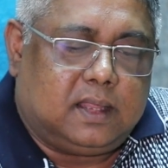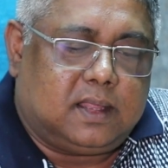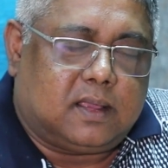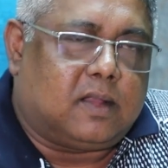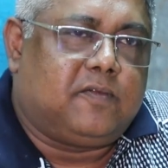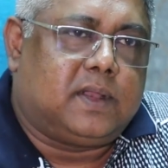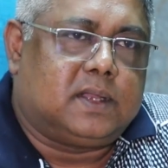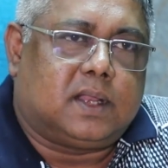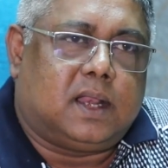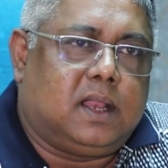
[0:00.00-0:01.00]
in the
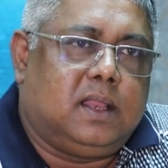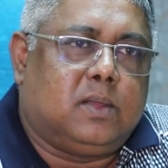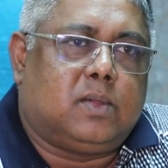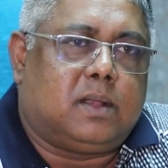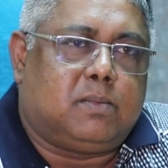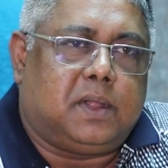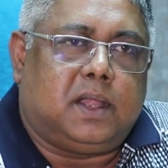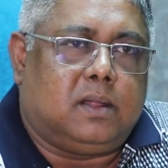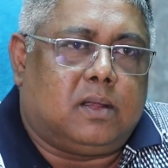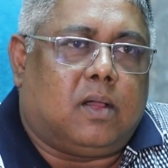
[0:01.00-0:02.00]
conventional you can
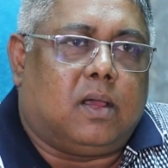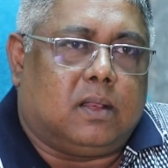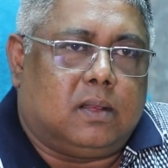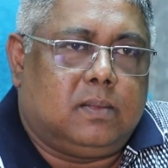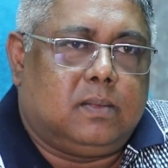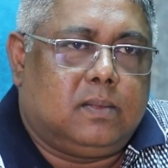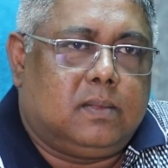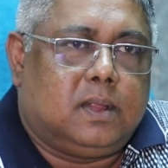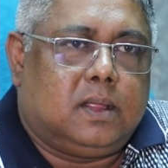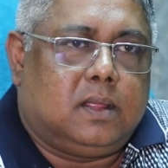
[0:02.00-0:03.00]
print all,
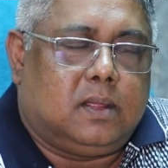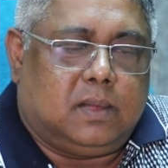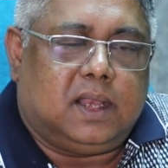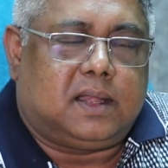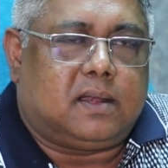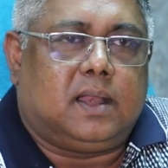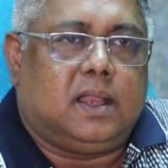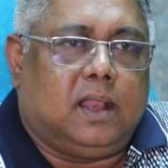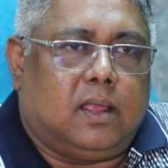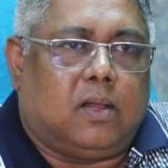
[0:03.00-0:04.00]

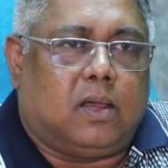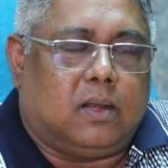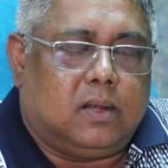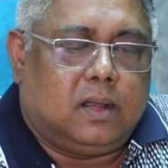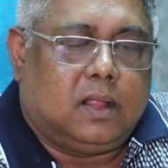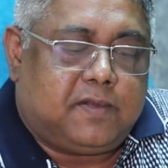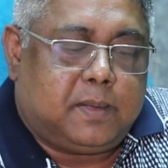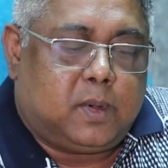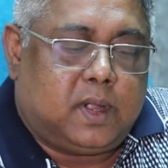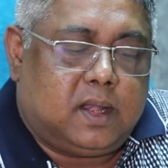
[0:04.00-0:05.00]
literally all.
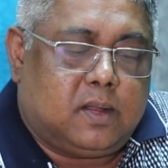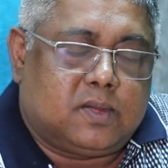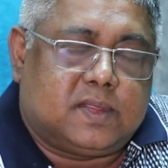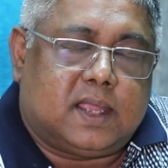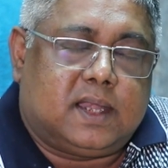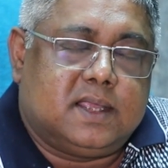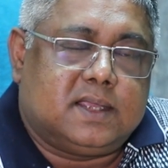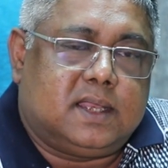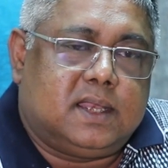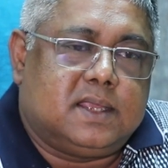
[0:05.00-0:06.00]
Everybody knows that
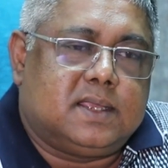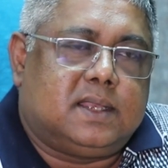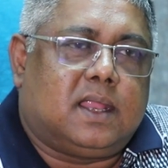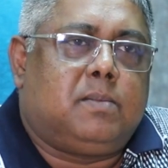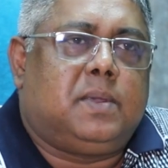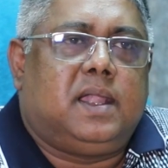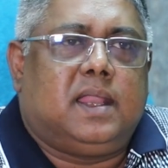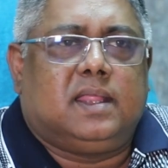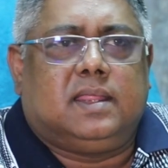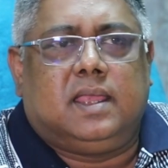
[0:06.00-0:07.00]
in digital
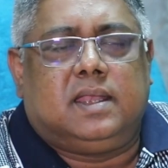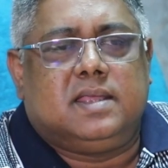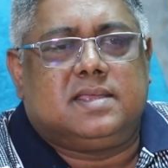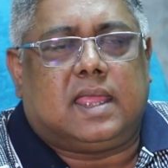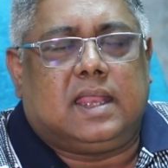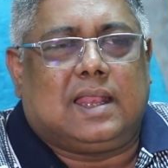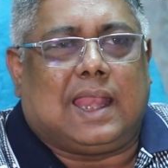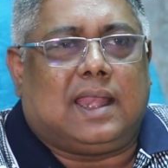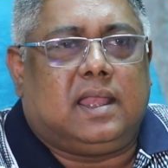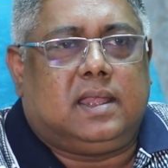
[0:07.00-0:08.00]
printing the design
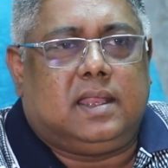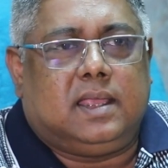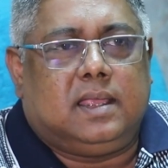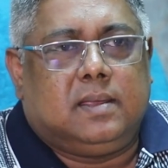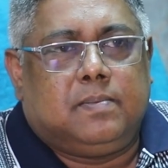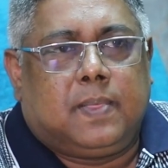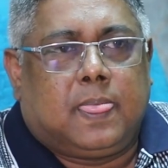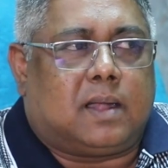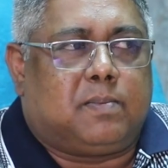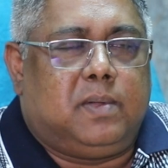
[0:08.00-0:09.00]
clarity,
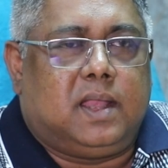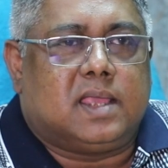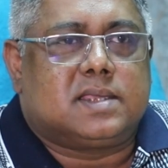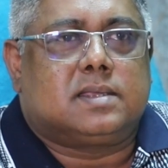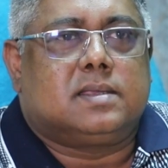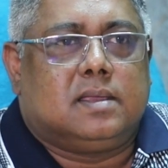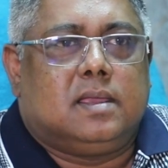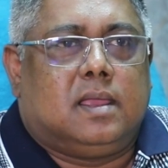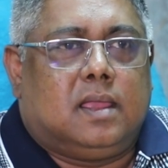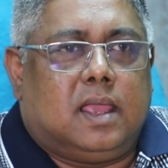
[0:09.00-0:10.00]
sharpness
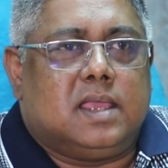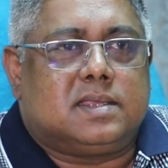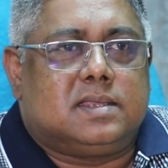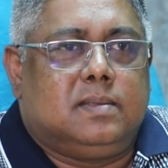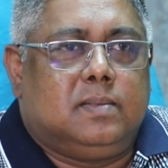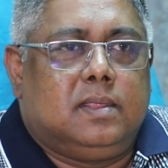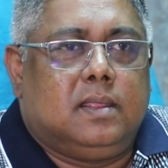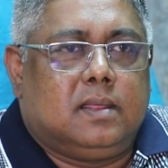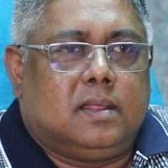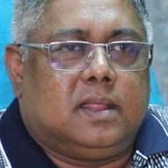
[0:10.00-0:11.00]
is
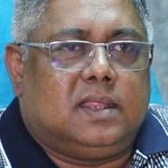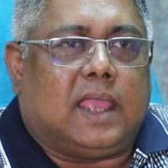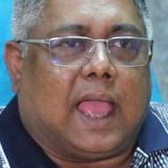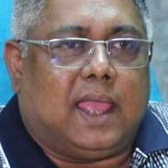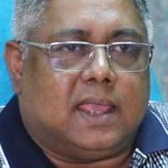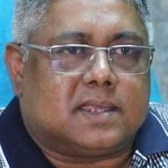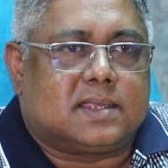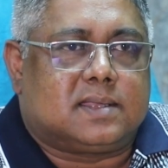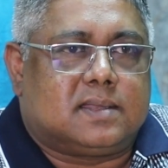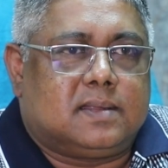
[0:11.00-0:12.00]
the
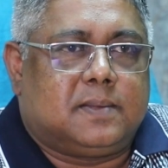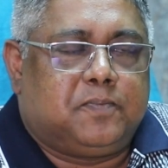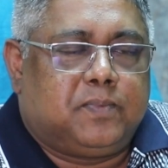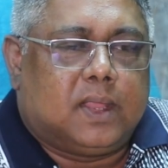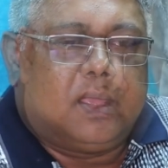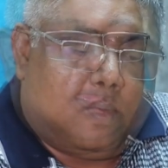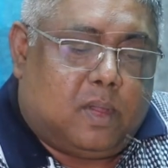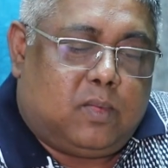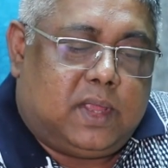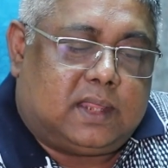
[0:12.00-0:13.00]
highest.
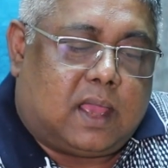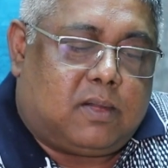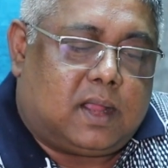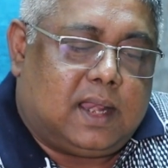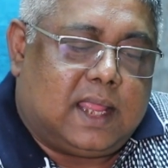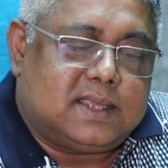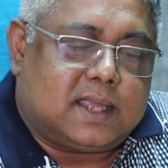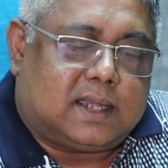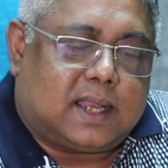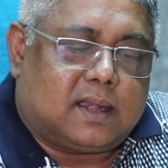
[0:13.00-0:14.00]
With our
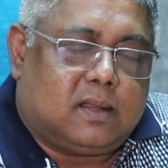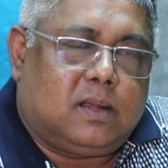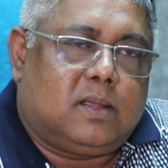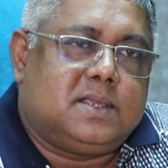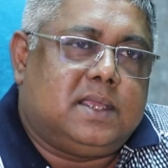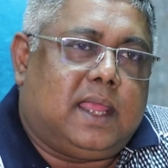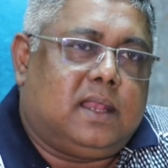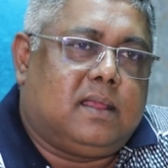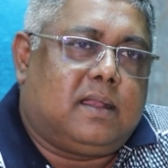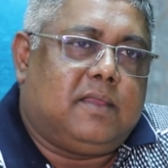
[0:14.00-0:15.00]
laser technology
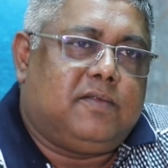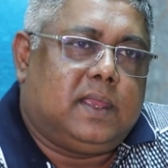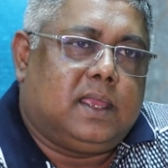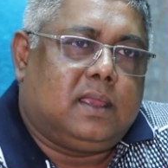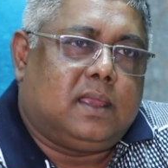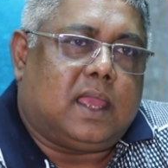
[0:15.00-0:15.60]
engraving